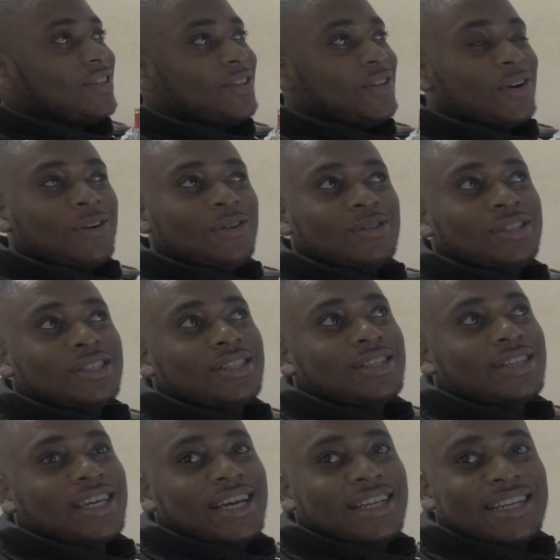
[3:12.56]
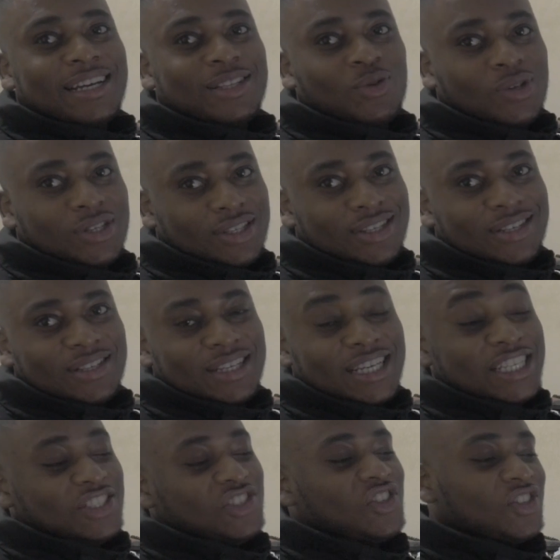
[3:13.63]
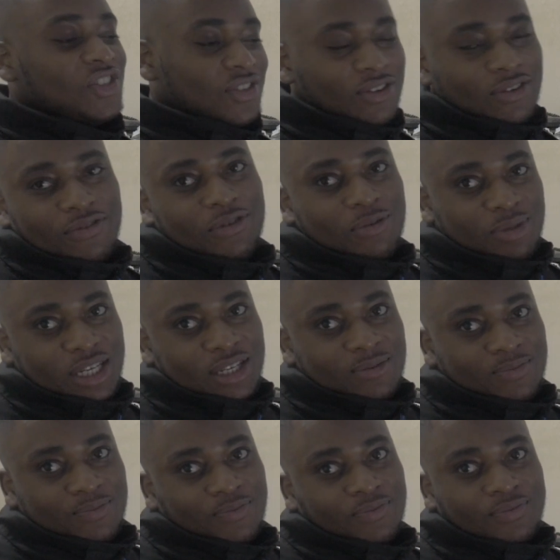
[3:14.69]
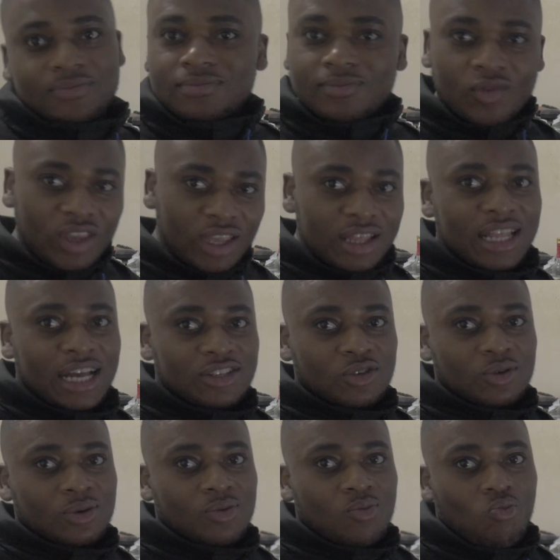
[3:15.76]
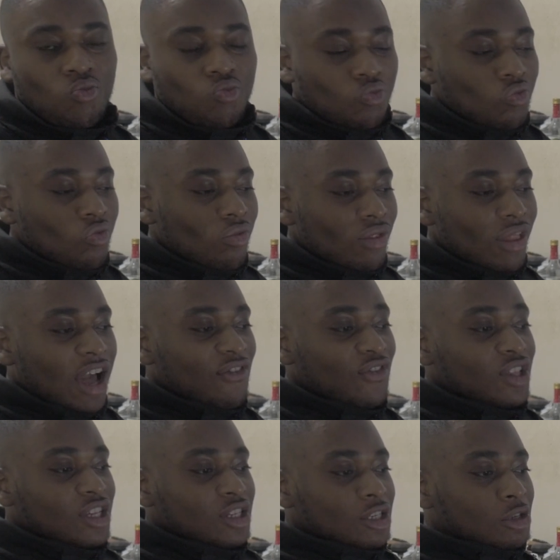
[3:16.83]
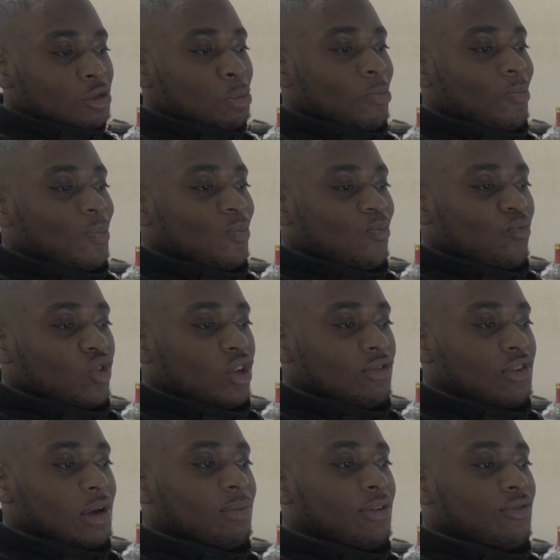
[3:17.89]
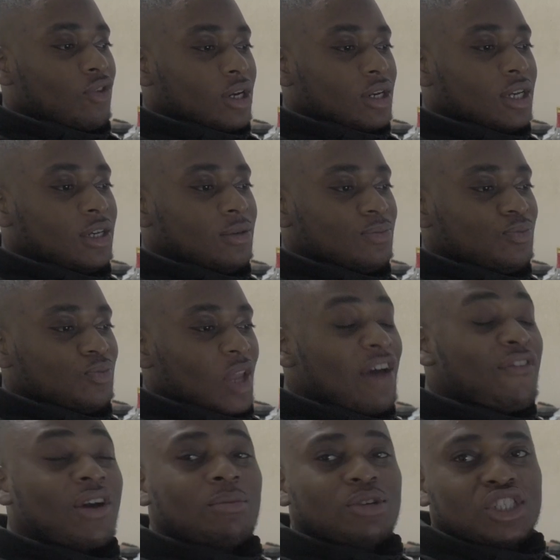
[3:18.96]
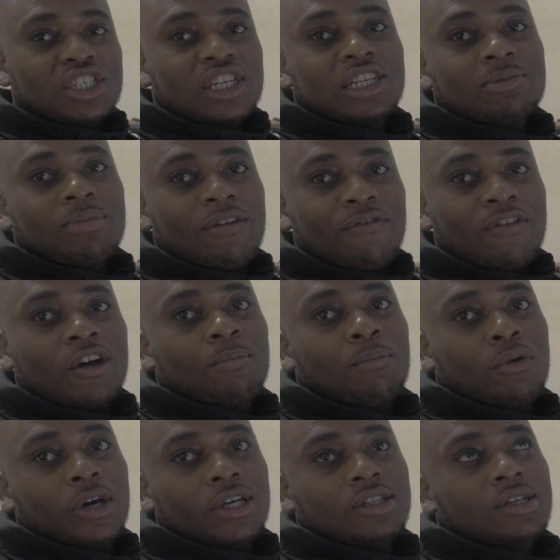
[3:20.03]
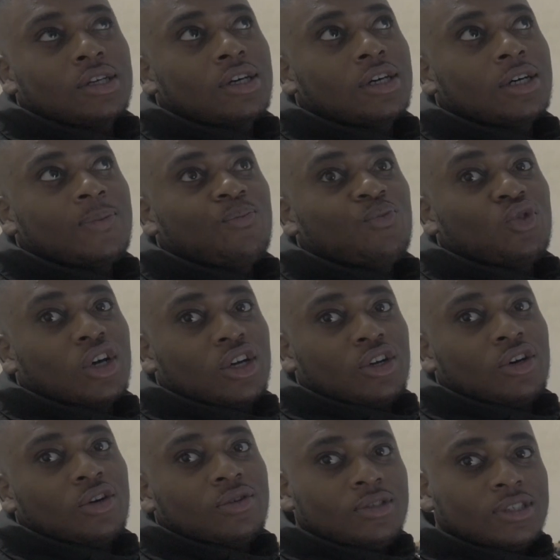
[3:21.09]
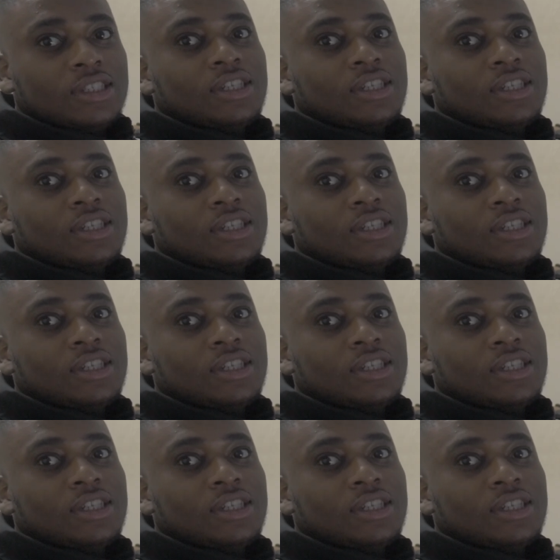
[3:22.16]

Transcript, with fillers: Don't get that twisted. It's just not for me. That's all. I think this is family friendly. I think I'm gonna change my third point to Dunno.